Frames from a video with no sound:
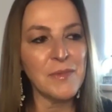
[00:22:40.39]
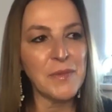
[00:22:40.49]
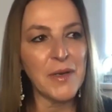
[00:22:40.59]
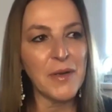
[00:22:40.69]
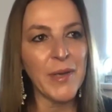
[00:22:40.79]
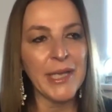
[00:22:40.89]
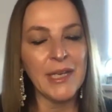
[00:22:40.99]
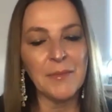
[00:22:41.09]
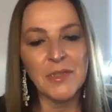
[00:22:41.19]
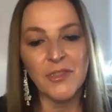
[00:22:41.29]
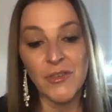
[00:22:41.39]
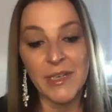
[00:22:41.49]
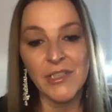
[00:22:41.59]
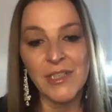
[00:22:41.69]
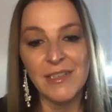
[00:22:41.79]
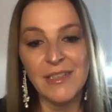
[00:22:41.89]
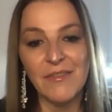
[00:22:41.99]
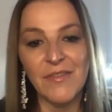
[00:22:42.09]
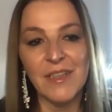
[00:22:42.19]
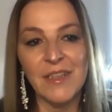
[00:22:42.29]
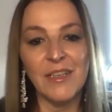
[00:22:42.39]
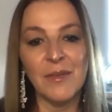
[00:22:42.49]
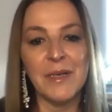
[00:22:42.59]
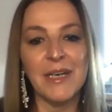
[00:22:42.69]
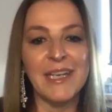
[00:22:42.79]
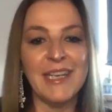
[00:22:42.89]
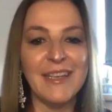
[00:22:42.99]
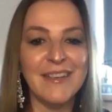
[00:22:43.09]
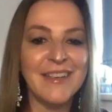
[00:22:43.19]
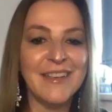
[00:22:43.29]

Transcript: about waking up and stretching and feeling your body,